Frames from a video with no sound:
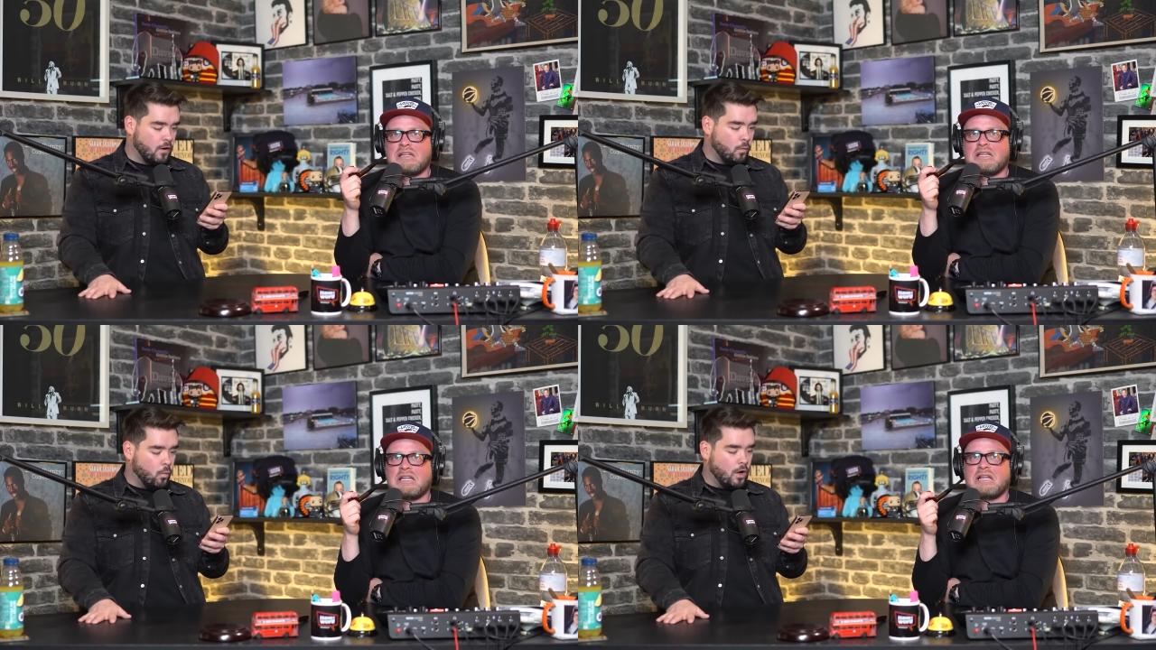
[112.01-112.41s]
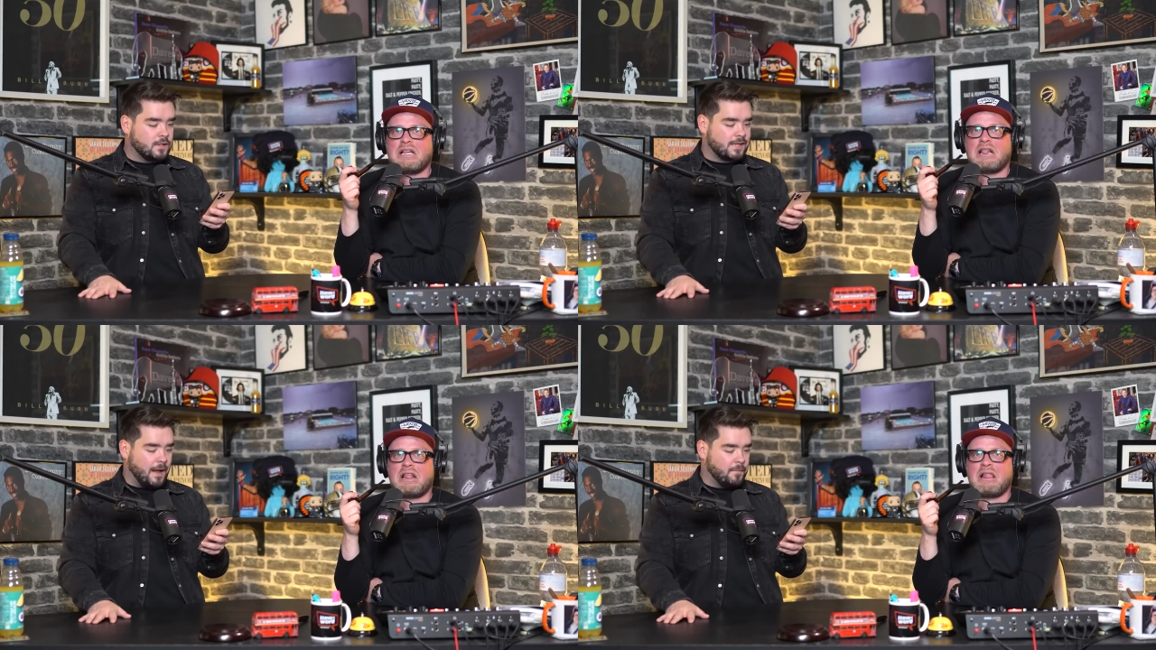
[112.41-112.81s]

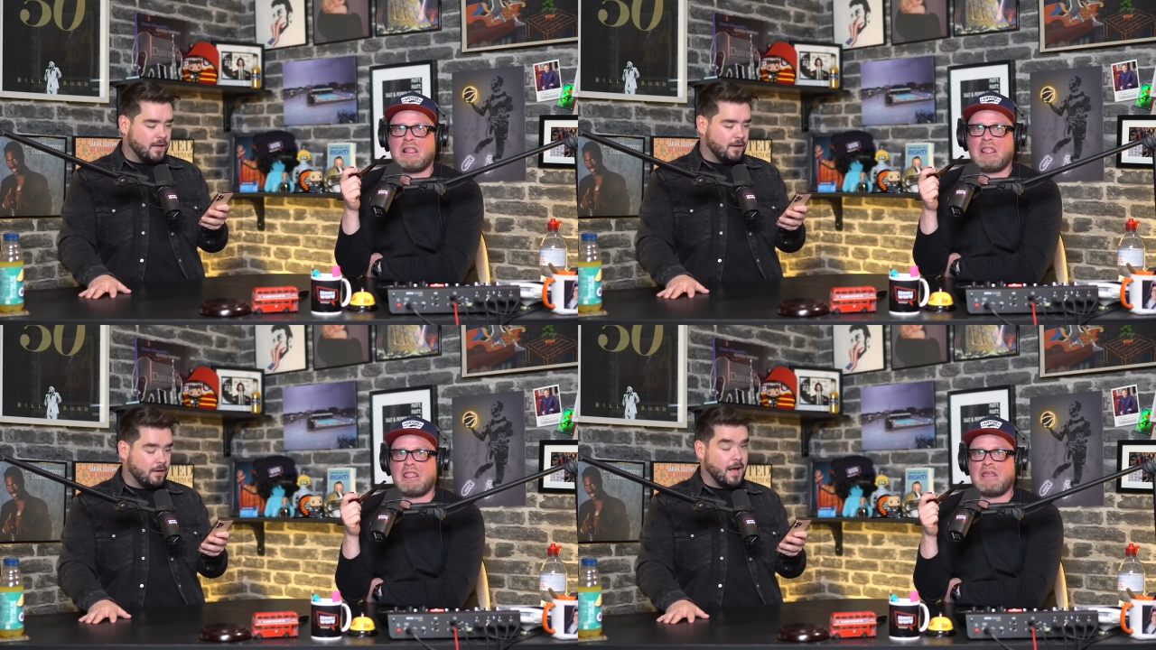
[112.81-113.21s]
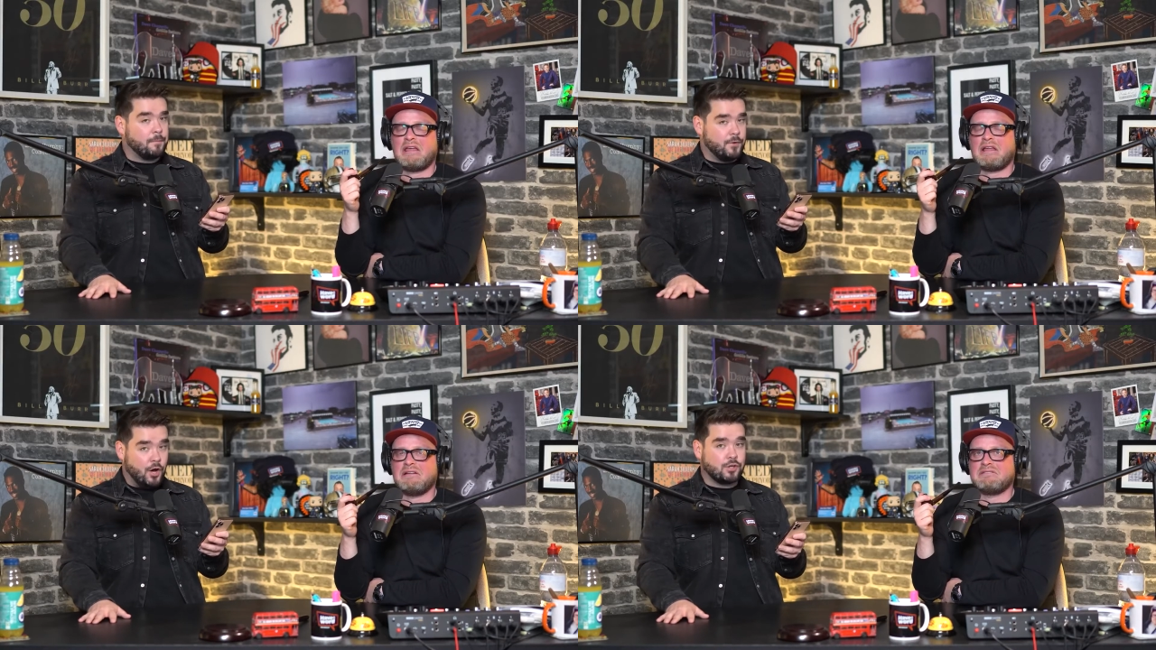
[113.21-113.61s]
Speaker 1: WhatsApp me.
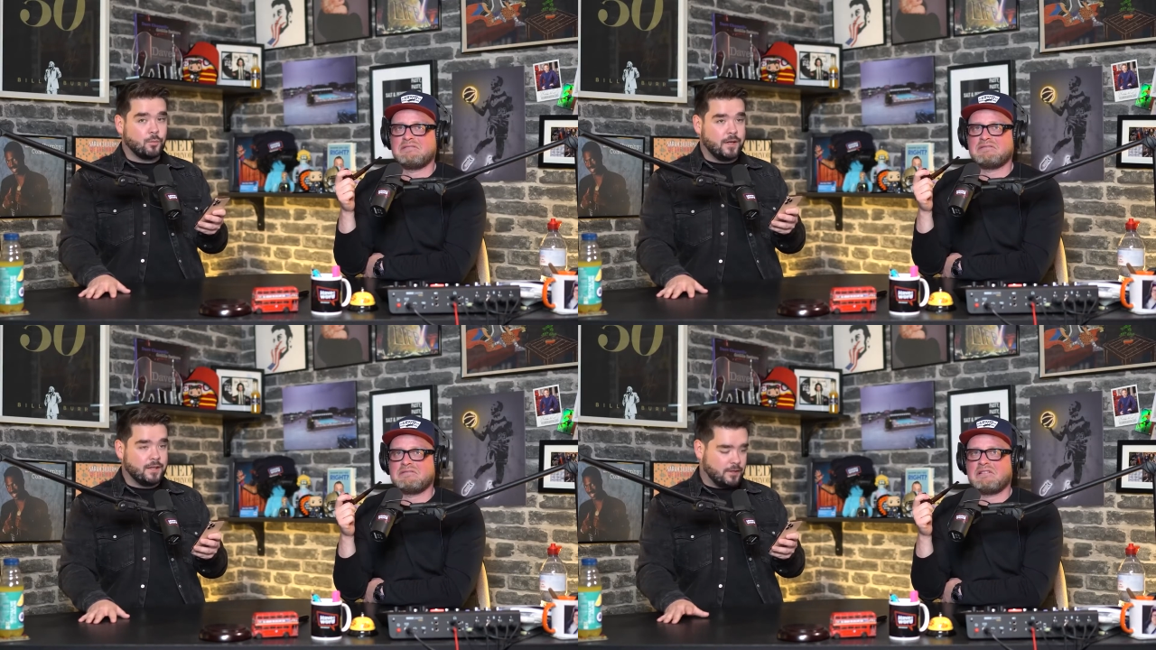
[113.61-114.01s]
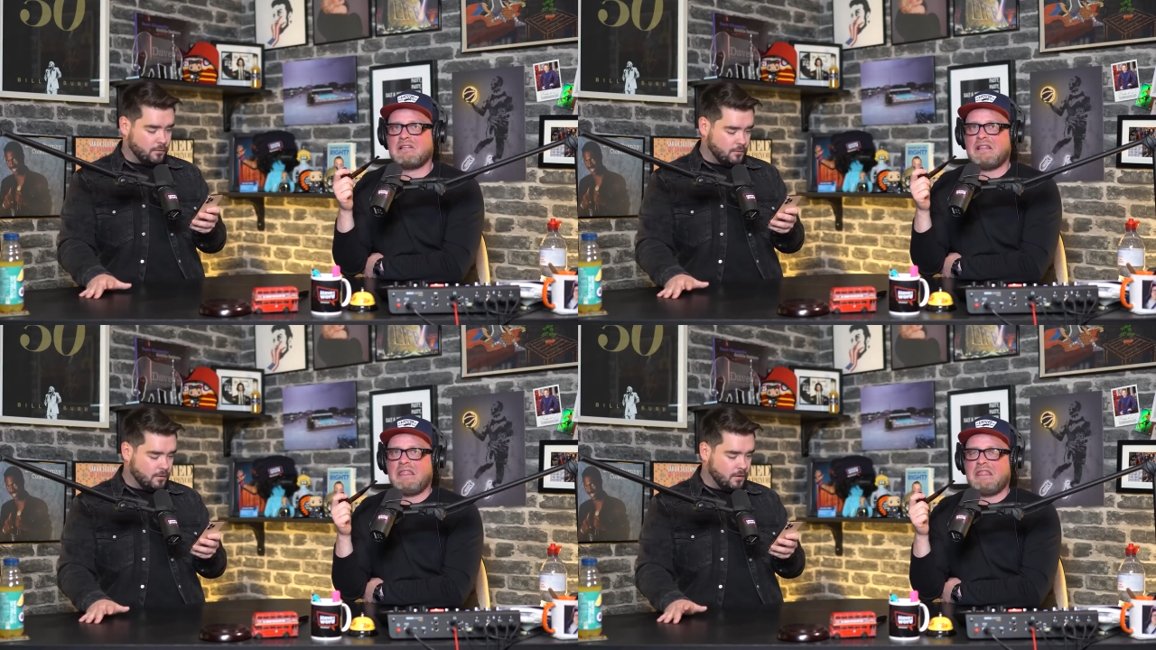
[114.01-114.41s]
I'm not a weirdo.